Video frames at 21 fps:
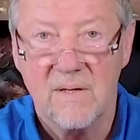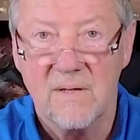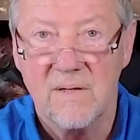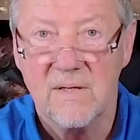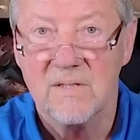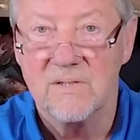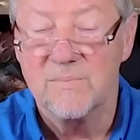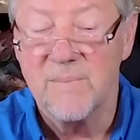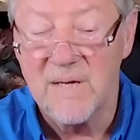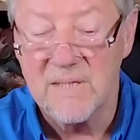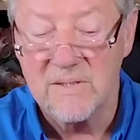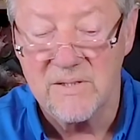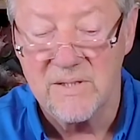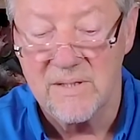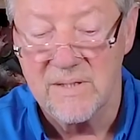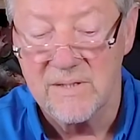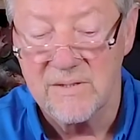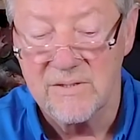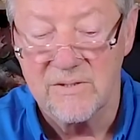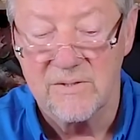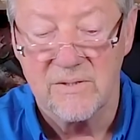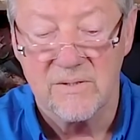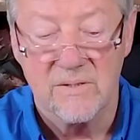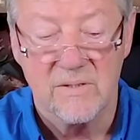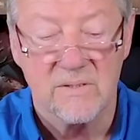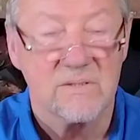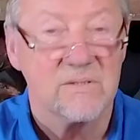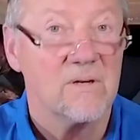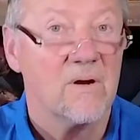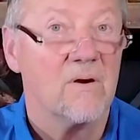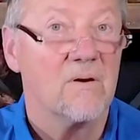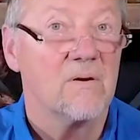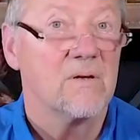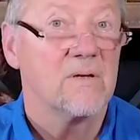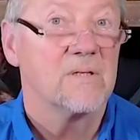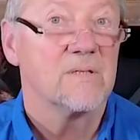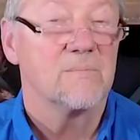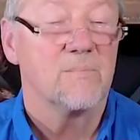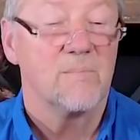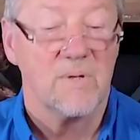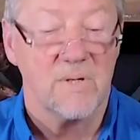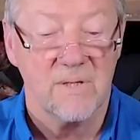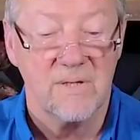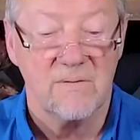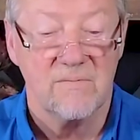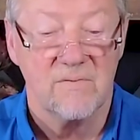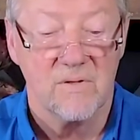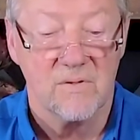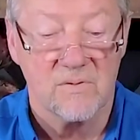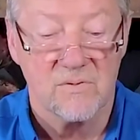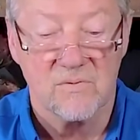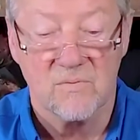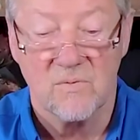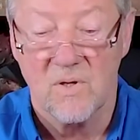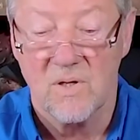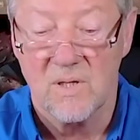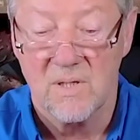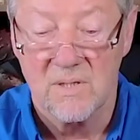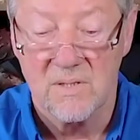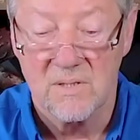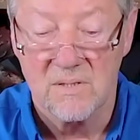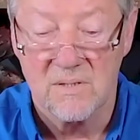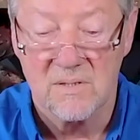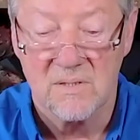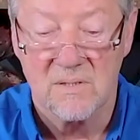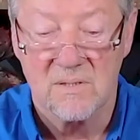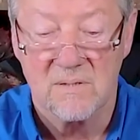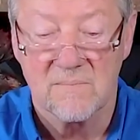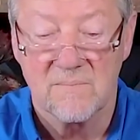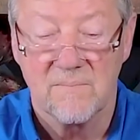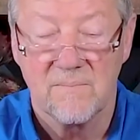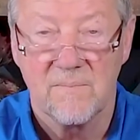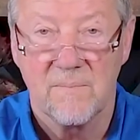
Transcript: his message to the Sardis believers was